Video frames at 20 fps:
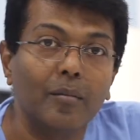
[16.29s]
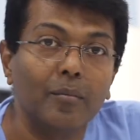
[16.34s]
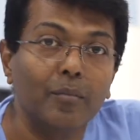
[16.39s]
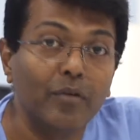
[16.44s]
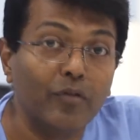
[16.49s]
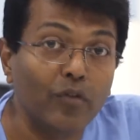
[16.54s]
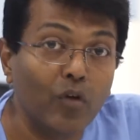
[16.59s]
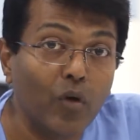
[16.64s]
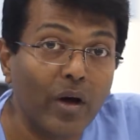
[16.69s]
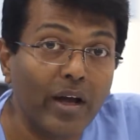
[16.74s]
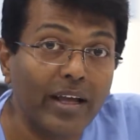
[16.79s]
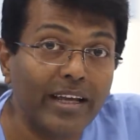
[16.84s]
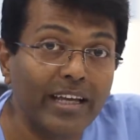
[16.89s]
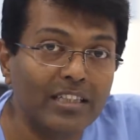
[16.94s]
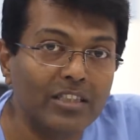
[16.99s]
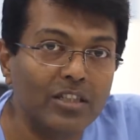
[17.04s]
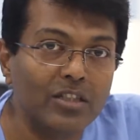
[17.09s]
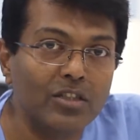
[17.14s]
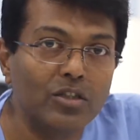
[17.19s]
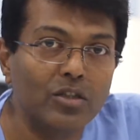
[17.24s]
Before I
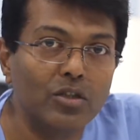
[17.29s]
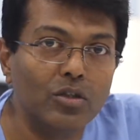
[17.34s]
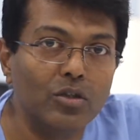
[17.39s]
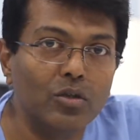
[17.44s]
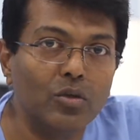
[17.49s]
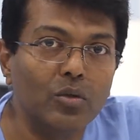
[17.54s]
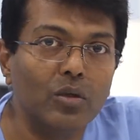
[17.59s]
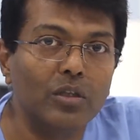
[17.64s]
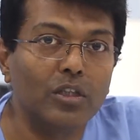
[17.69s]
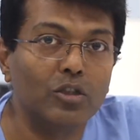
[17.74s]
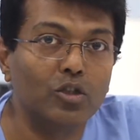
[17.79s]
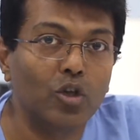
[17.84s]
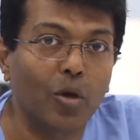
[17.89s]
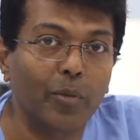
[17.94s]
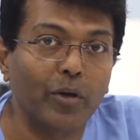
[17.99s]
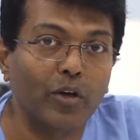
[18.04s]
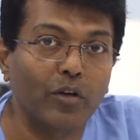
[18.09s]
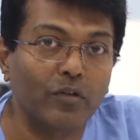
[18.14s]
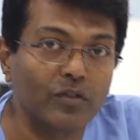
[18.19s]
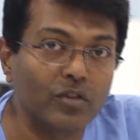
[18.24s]
get into the
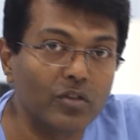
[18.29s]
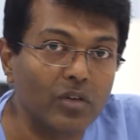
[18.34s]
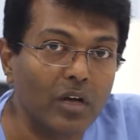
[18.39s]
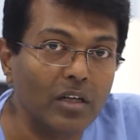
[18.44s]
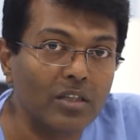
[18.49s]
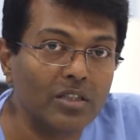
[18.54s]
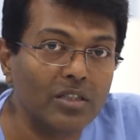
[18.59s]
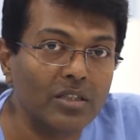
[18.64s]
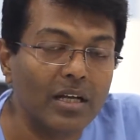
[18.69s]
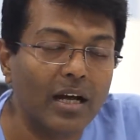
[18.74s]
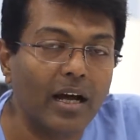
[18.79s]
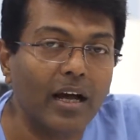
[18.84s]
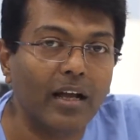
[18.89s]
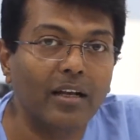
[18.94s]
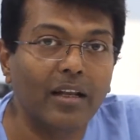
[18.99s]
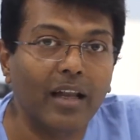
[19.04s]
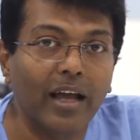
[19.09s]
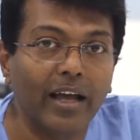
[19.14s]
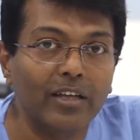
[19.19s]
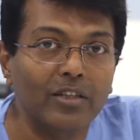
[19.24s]
topic of drugs,
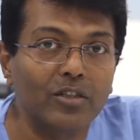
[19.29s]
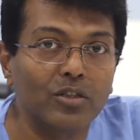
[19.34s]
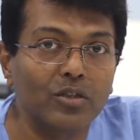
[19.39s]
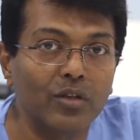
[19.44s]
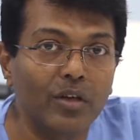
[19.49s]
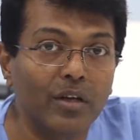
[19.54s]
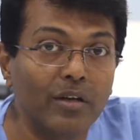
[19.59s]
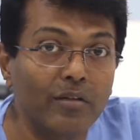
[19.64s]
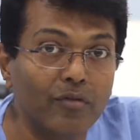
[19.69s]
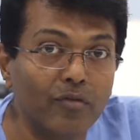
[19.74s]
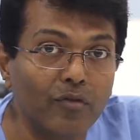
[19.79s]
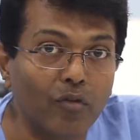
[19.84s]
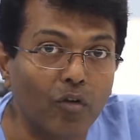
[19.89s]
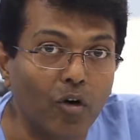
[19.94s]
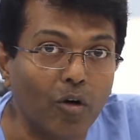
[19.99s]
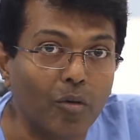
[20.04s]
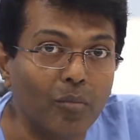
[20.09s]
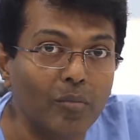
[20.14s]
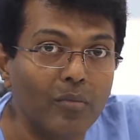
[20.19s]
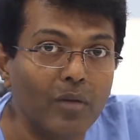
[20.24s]
I'd like to
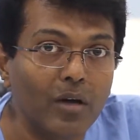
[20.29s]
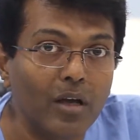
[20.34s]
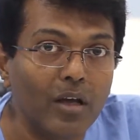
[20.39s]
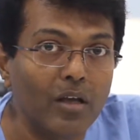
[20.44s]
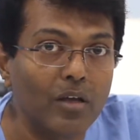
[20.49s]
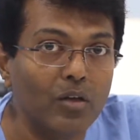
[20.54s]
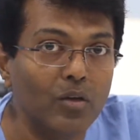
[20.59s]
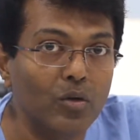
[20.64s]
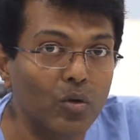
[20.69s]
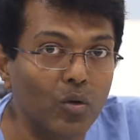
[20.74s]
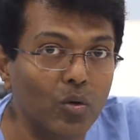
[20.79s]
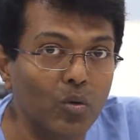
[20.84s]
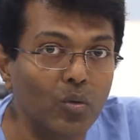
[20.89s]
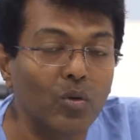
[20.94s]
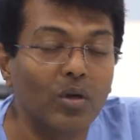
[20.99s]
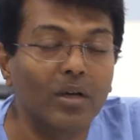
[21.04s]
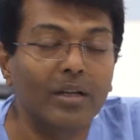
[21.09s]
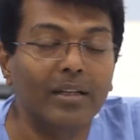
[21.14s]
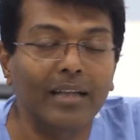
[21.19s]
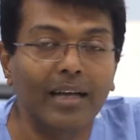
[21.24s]
inform
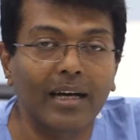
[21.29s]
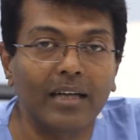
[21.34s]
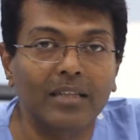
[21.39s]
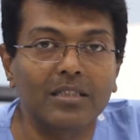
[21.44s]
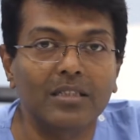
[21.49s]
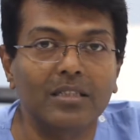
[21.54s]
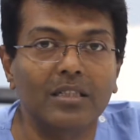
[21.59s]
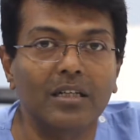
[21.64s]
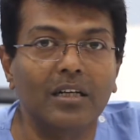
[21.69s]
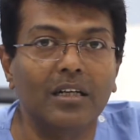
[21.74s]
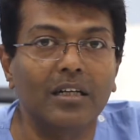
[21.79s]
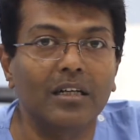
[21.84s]
you that